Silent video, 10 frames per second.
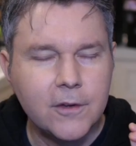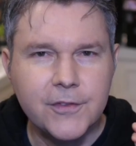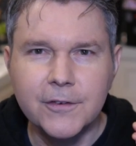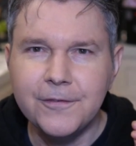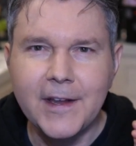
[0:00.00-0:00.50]
of
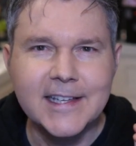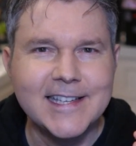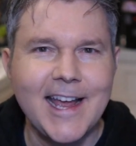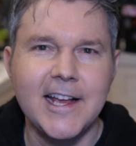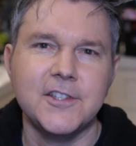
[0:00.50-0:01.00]
the
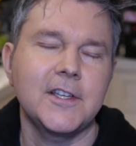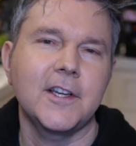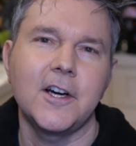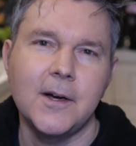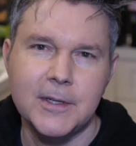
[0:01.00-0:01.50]
fantastic
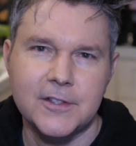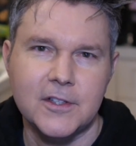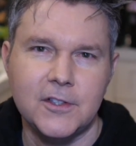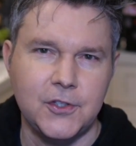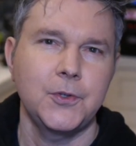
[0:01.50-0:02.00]
comments
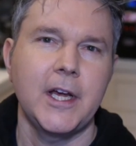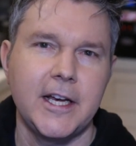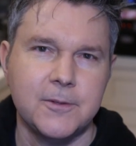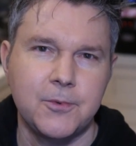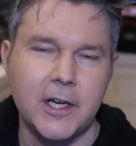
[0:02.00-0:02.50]
that you
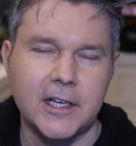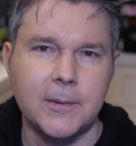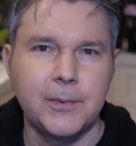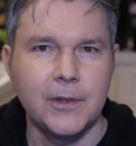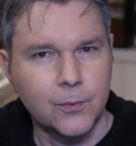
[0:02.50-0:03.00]
guys brought
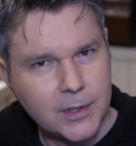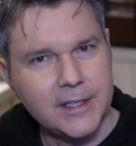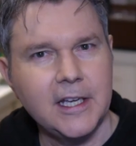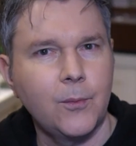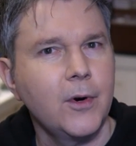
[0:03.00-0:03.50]
up in the
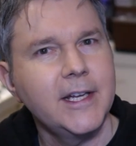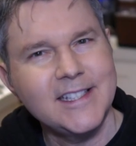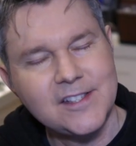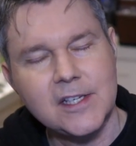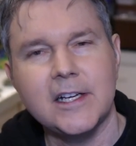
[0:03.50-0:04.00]
rundown where I
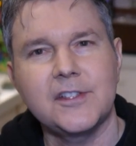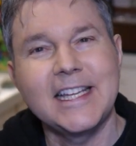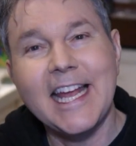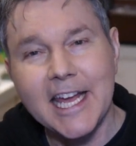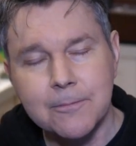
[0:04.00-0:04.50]
discussed
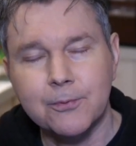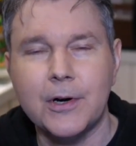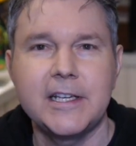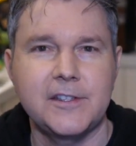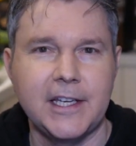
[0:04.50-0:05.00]
game
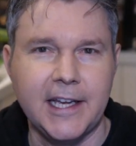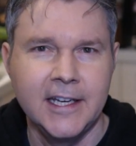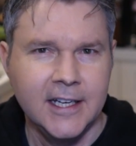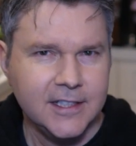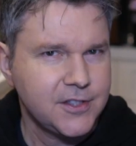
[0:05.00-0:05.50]
pricing
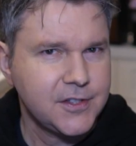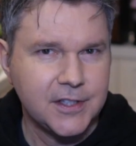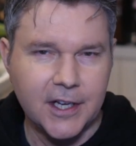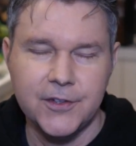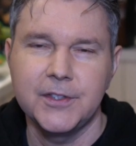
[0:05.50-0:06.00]
just
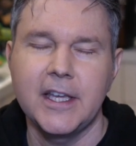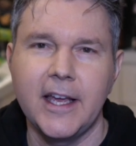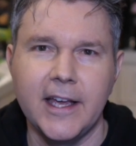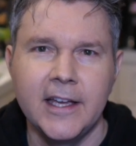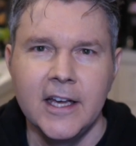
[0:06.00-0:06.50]
the other
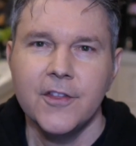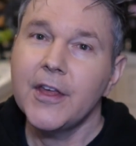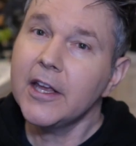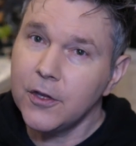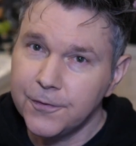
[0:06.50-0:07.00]
day.
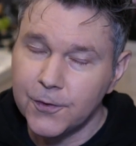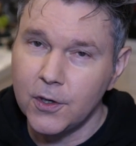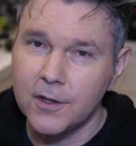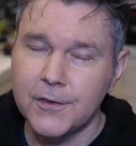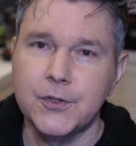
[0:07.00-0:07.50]
Thank you for
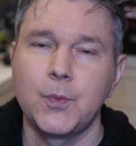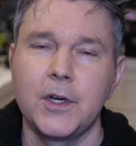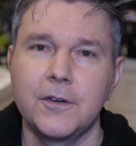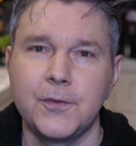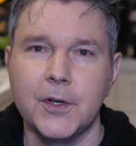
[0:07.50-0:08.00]
all of those
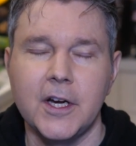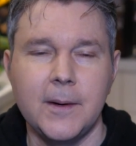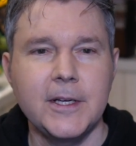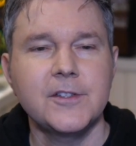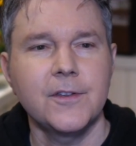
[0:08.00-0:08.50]
wonderful
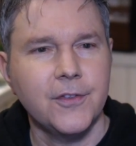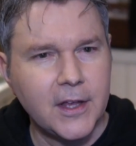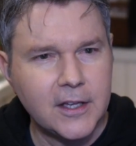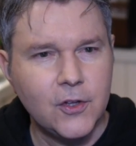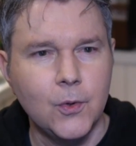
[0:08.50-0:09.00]
comments, and
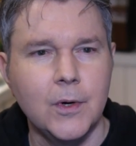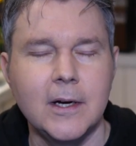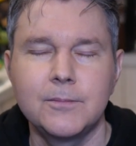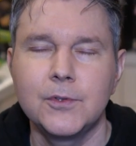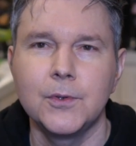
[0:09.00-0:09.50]
thank you,
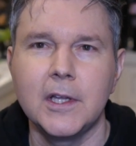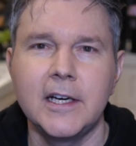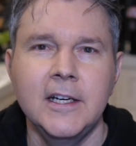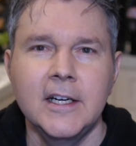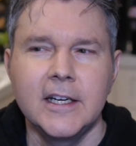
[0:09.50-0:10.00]

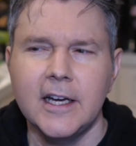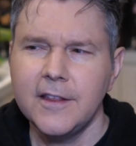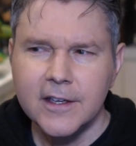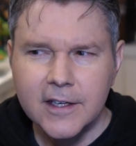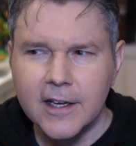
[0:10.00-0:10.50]
Abdullah. I
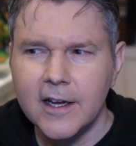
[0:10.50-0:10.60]
think,